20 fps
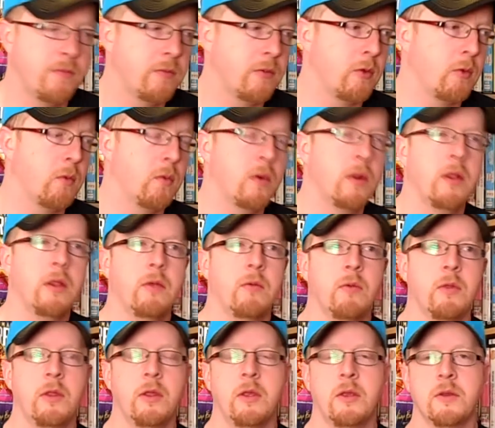the really,
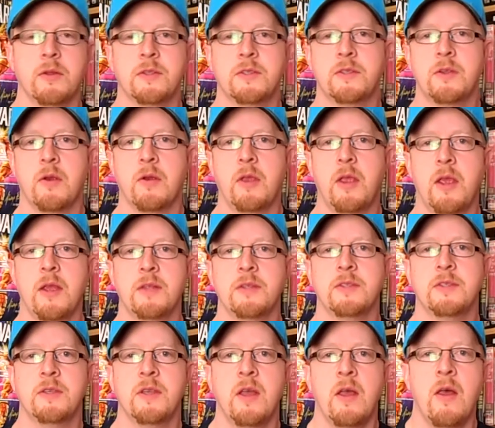really good
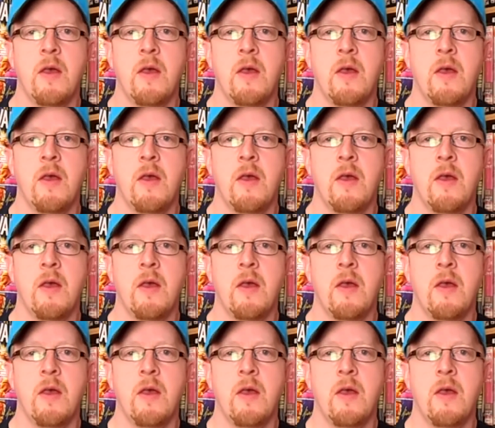Starrcades